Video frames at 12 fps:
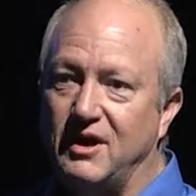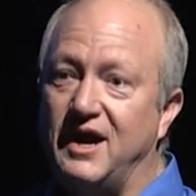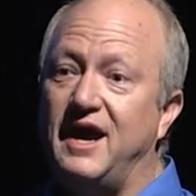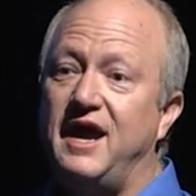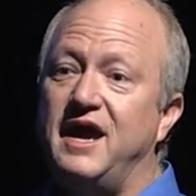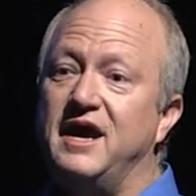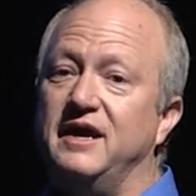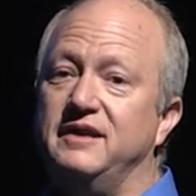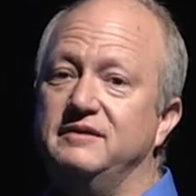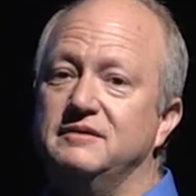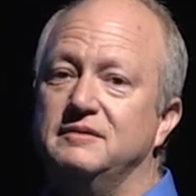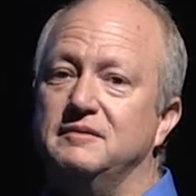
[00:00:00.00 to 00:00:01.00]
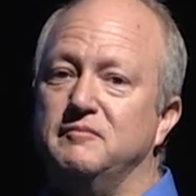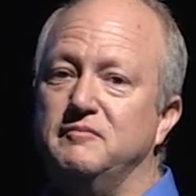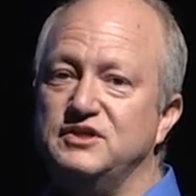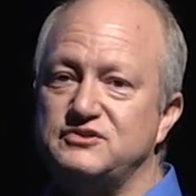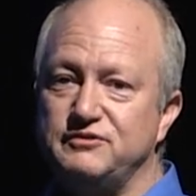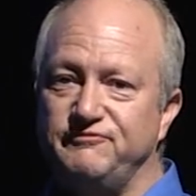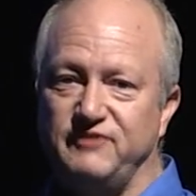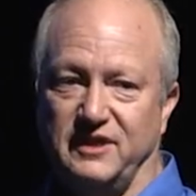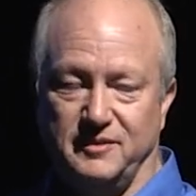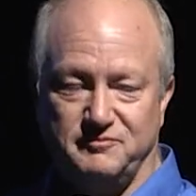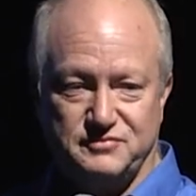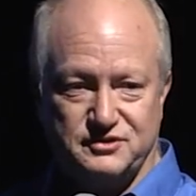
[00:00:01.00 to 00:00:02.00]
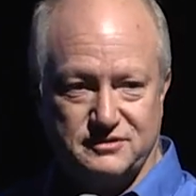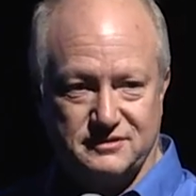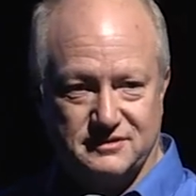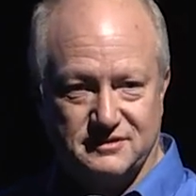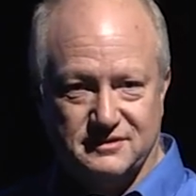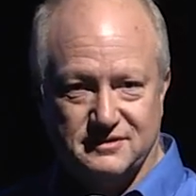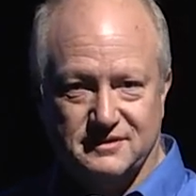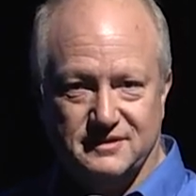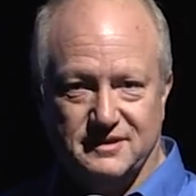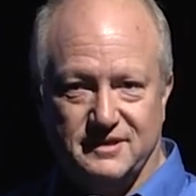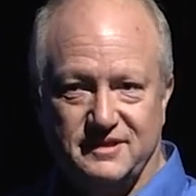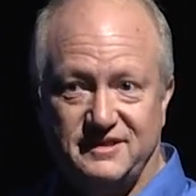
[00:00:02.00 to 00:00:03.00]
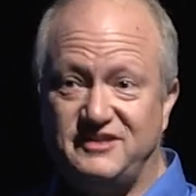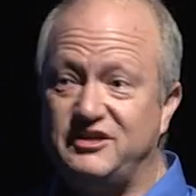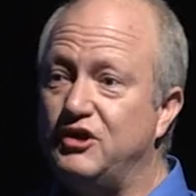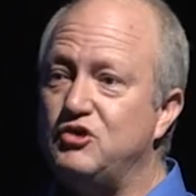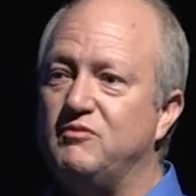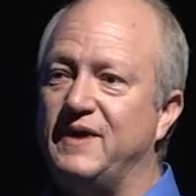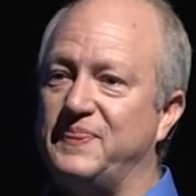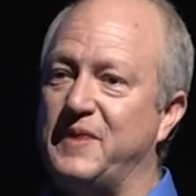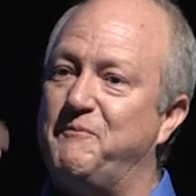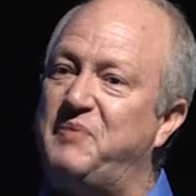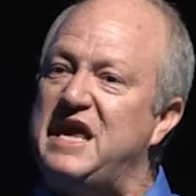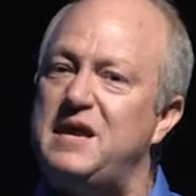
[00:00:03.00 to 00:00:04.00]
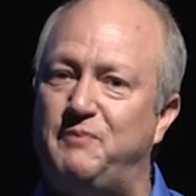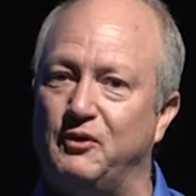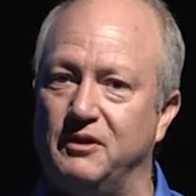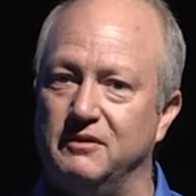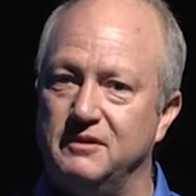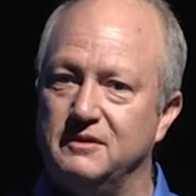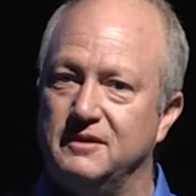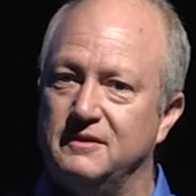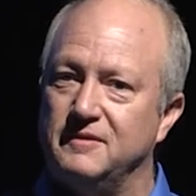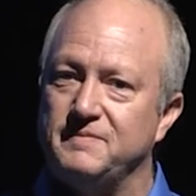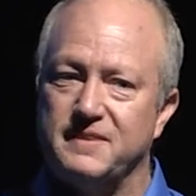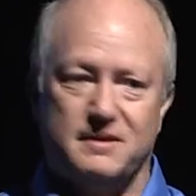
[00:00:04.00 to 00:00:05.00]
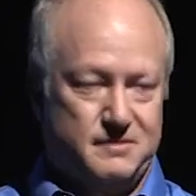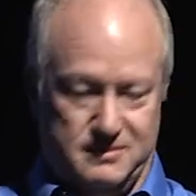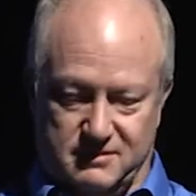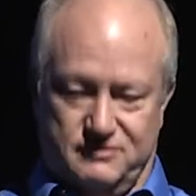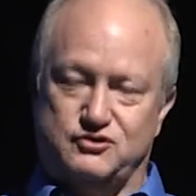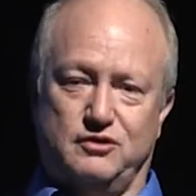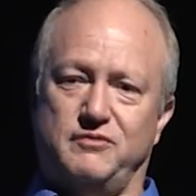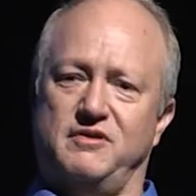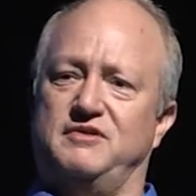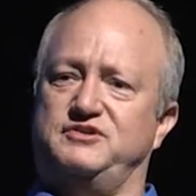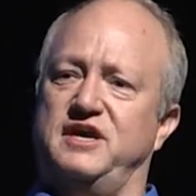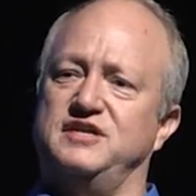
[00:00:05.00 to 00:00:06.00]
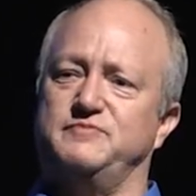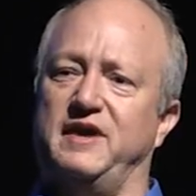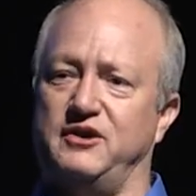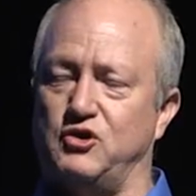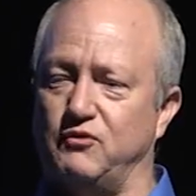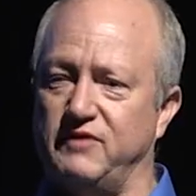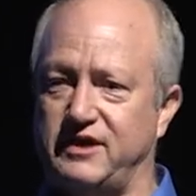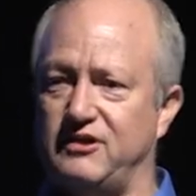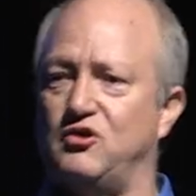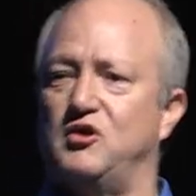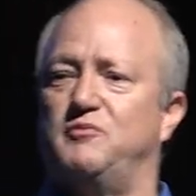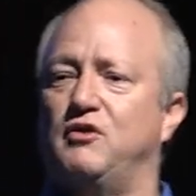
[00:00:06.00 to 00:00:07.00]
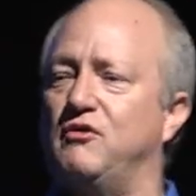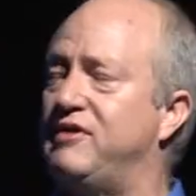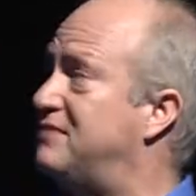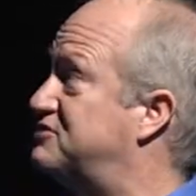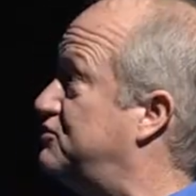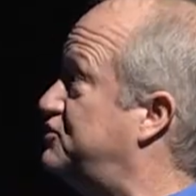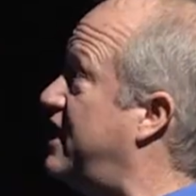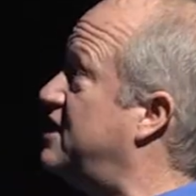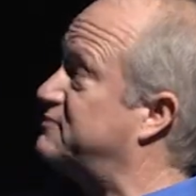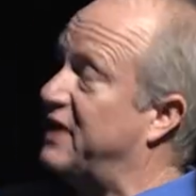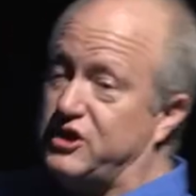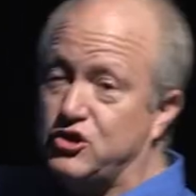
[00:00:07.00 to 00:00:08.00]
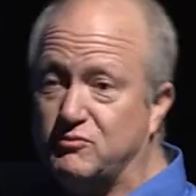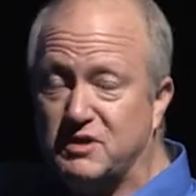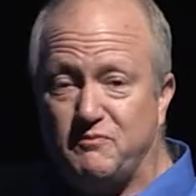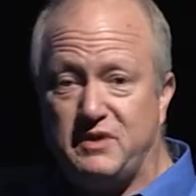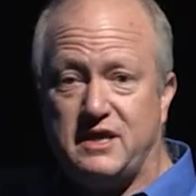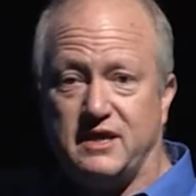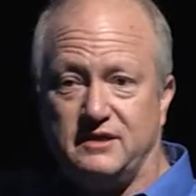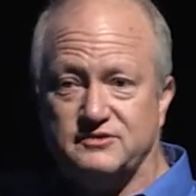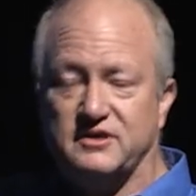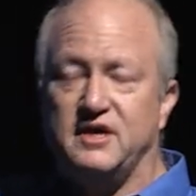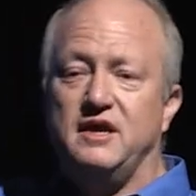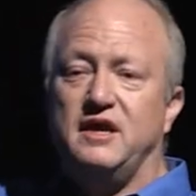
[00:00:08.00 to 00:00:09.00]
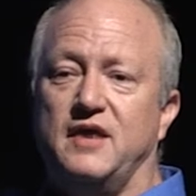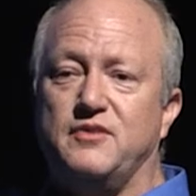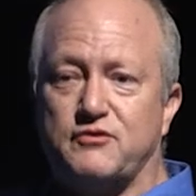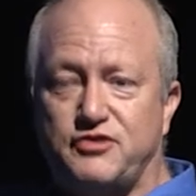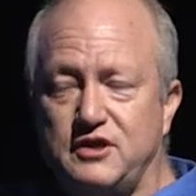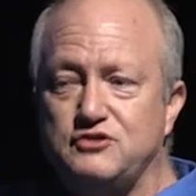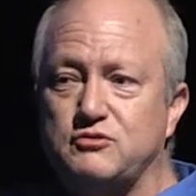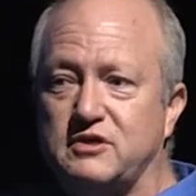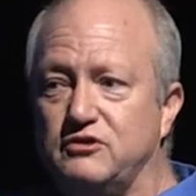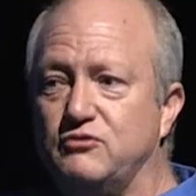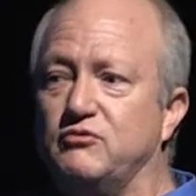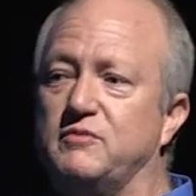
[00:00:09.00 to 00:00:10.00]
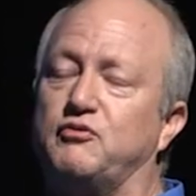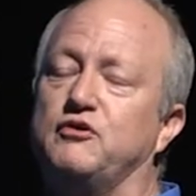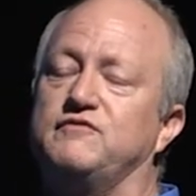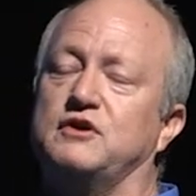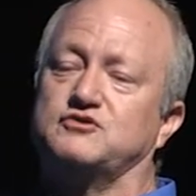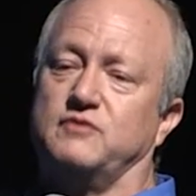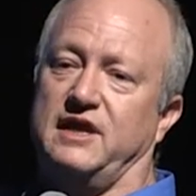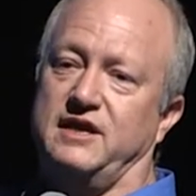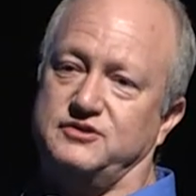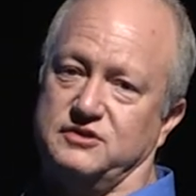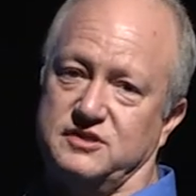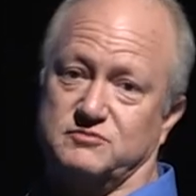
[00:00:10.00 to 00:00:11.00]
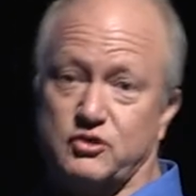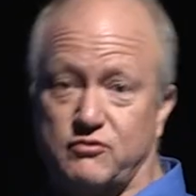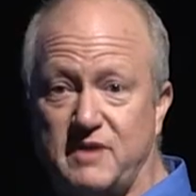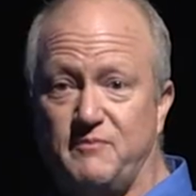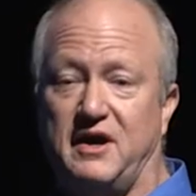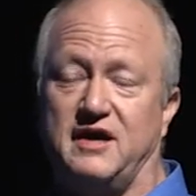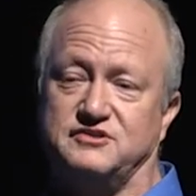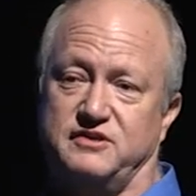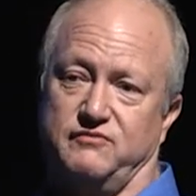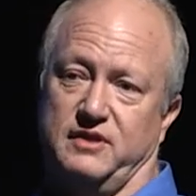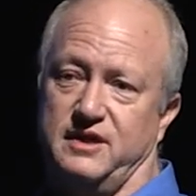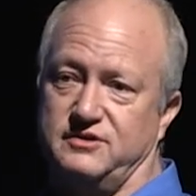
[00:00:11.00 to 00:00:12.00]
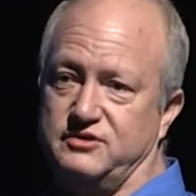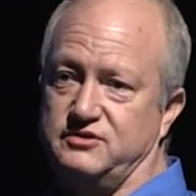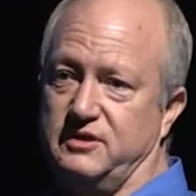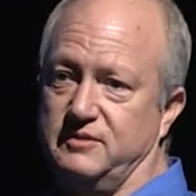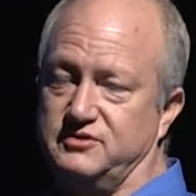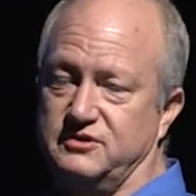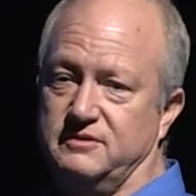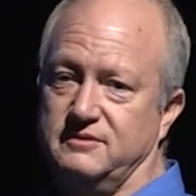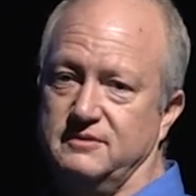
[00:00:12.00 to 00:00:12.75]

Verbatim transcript: I had Mr. Phillips. They tell you about the people Children aren't changed by curricula or programs, they're changed by human beings. And there are things you can do to improve those relationships, to create positive relationships.